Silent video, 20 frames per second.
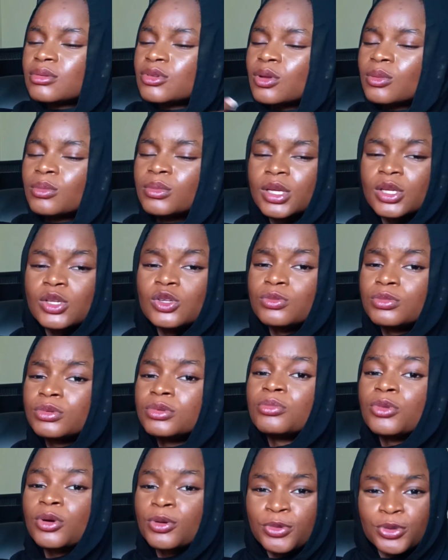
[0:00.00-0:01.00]
Some days will be
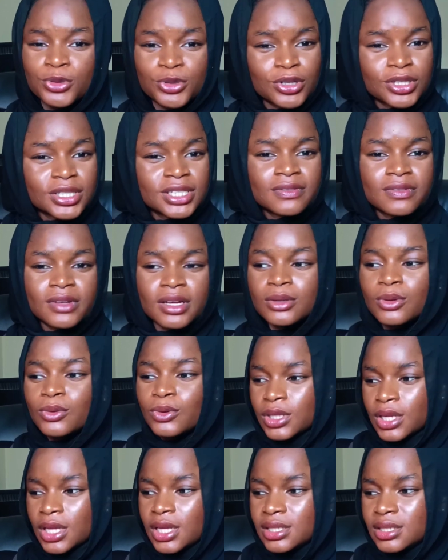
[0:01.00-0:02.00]
more productive than
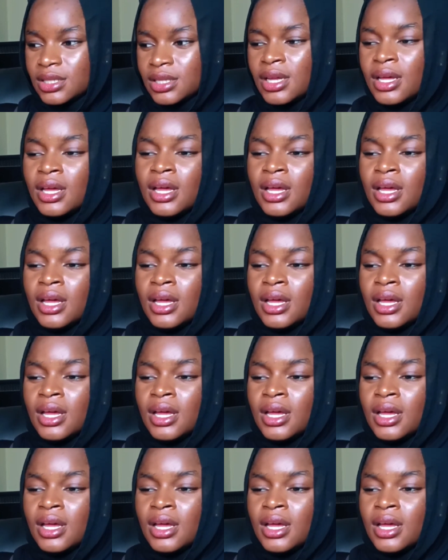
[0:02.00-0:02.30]
others,